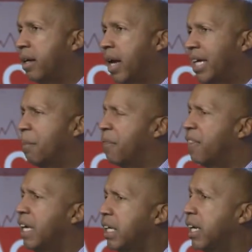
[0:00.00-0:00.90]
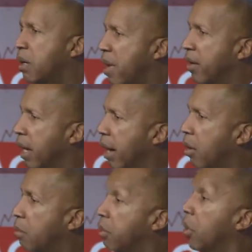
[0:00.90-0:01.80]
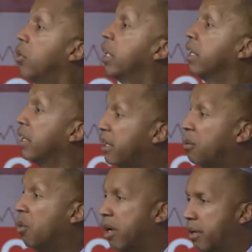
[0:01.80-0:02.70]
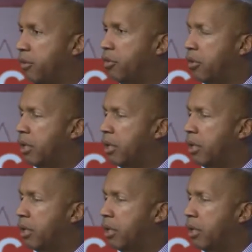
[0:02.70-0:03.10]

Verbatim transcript: I kept thinking about how broken he was.